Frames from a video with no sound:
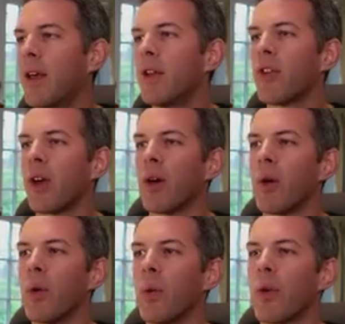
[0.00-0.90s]

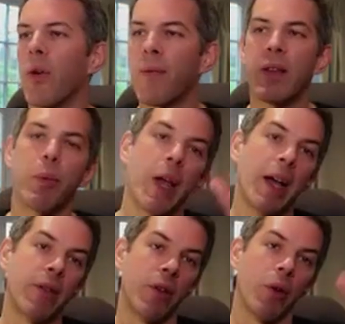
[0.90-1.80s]
So we've got Facebook
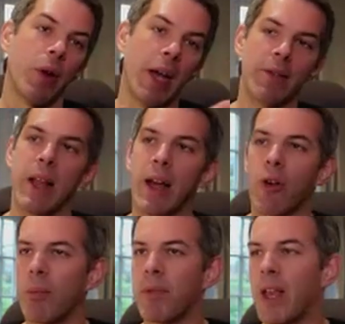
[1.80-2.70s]
ads and Google ads in our
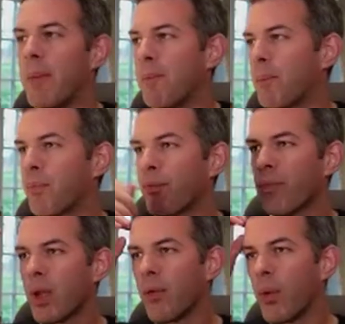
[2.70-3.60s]
columns here.
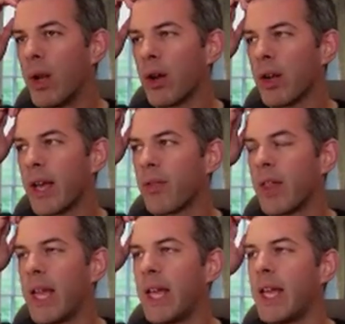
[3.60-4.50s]
If we look down
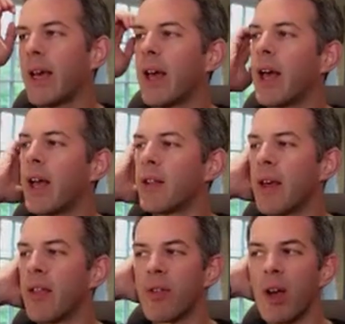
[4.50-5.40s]
the
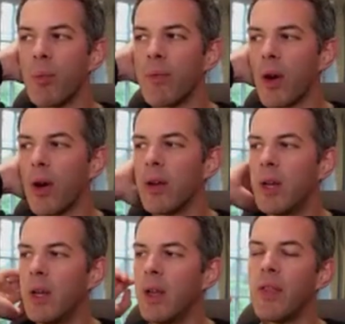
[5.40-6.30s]
side, we've got
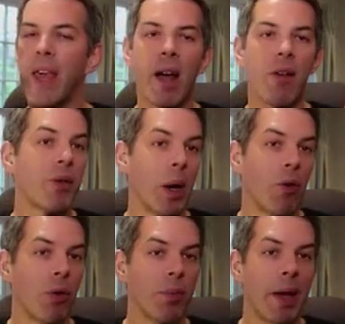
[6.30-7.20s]
the areas where
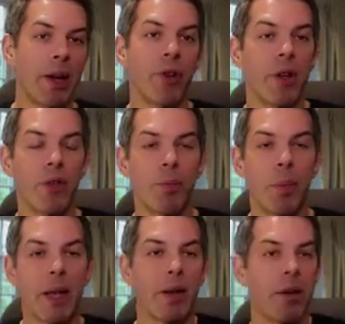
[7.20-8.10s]
automation has
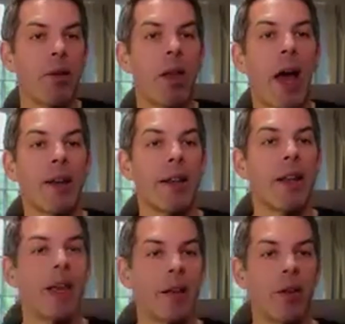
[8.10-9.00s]
been added
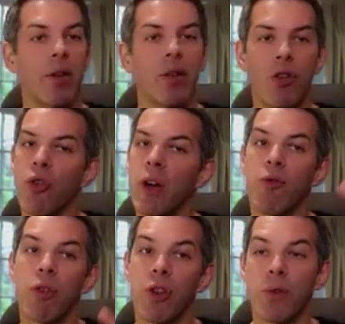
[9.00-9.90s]
in to try and
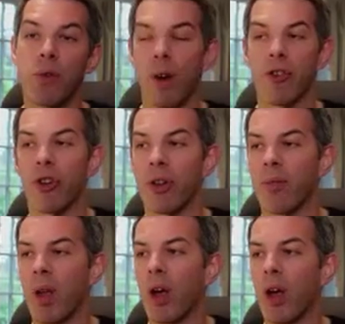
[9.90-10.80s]
reduce friction
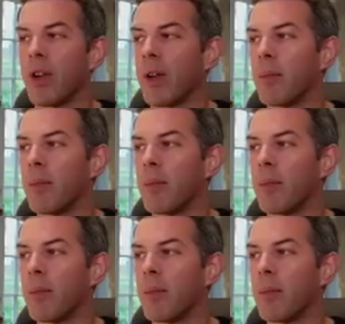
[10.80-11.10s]
over time.